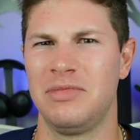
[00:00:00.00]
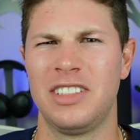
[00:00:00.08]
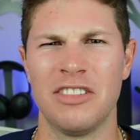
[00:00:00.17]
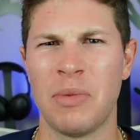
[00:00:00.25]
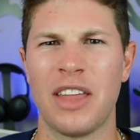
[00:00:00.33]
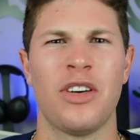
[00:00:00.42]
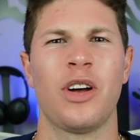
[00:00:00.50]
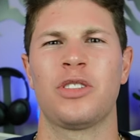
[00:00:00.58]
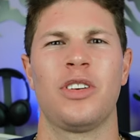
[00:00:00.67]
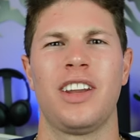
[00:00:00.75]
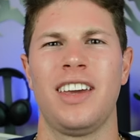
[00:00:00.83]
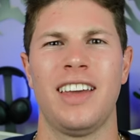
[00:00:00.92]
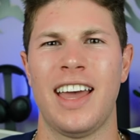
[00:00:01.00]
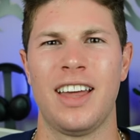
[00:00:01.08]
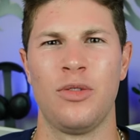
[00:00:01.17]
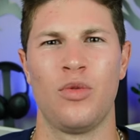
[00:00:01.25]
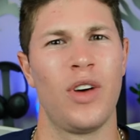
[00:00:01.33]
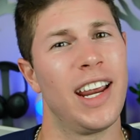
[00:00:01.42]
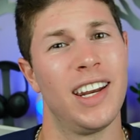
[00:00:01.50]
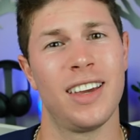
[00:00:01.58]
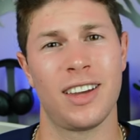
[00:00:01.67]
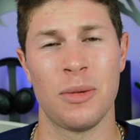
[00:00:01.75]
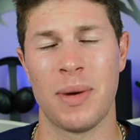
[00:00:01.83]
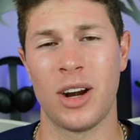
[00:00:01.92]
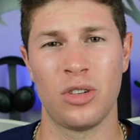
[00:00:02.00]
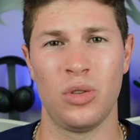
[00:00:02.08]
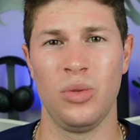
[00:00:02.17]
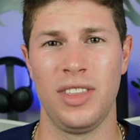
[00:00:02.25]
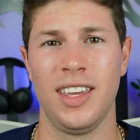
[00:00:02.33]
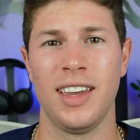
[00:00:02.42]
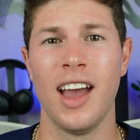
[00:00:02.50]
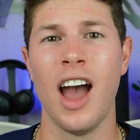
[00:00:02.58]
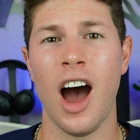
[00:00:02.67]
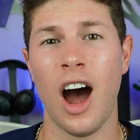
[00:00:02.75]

give my thoughts on it and rate it compared to the